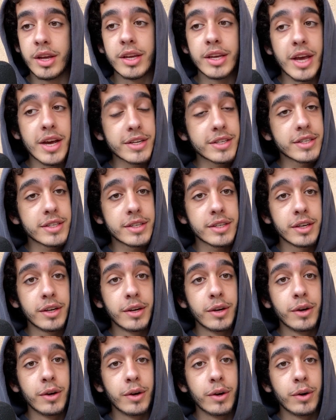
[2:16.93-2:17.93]
Yes,
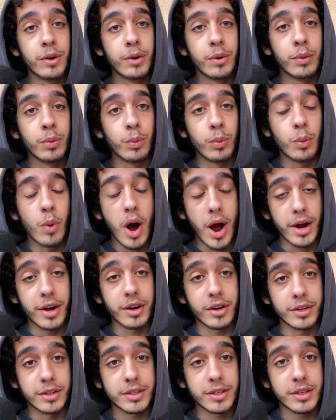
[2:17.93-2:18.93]

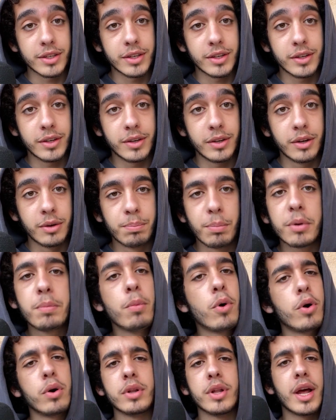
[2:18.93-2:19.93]
wires. But
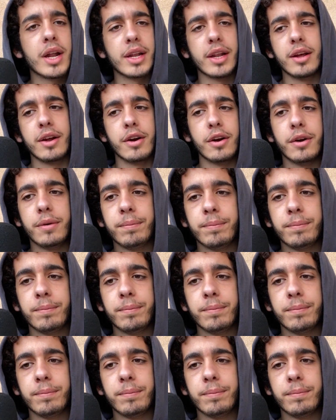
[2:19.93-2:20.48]
more on that later.